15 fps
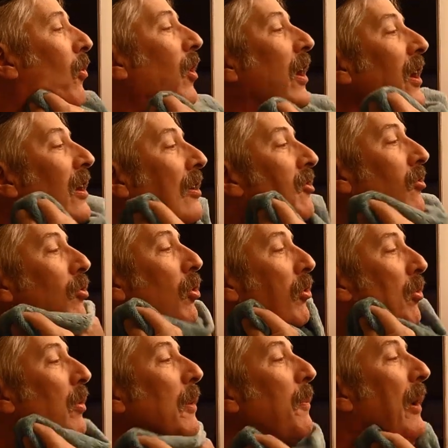point in two
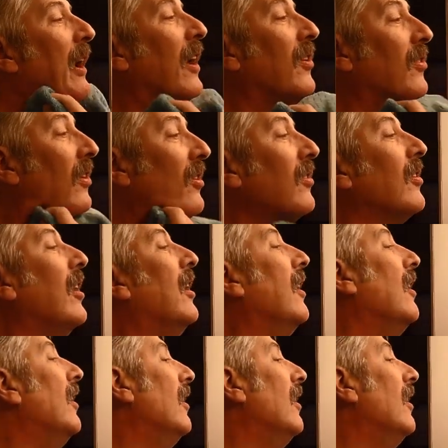or three passes.